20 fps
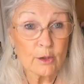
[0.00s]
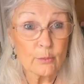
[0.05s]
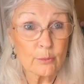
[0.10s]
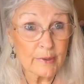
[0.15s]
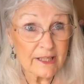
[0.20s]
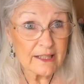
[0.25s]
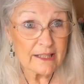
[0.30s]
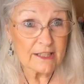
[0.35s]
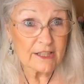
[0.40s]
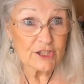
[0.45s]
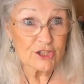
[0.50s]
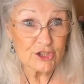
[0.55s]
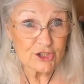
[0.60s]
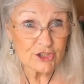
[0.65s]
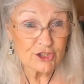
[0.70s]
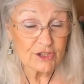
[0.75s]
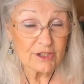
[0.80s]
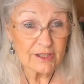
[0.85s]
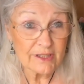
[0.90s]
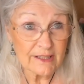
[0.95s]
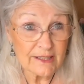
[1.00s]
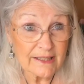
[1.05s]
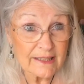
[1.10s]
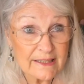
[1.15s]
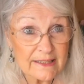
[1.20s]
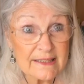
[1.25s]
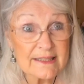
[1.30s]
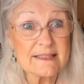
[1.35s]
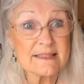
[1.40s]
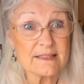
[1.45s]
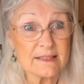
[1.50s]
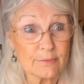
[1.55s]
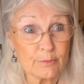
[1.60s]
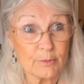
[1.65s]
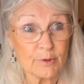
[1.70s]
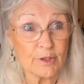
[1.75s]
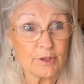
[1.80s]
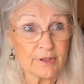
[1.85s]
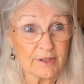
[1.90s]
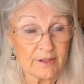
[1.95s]
which is
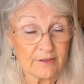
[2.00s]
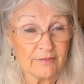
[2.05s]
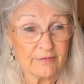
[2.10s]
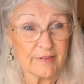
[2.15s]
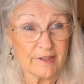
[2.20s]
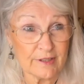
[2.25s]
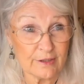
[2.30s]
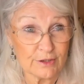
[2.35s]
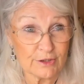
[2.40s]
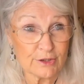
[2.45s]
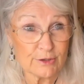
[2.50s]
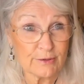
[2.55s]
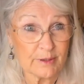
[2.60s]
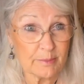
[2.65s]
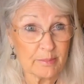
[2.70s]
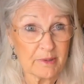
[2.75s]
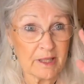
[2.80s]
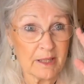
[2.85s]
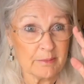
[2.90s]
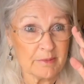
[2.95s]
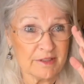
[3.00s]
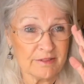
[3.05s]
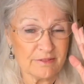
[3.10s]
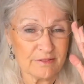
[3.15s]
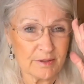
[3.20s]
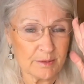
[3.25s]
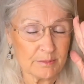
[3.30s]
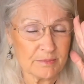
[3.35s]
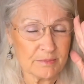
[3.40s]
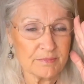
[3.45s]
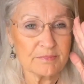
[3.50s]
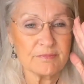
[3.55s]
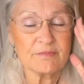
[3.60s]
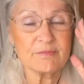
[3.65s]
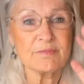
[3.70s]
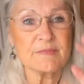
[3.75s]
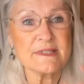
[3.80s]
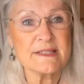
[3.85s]
worth a field trip coming from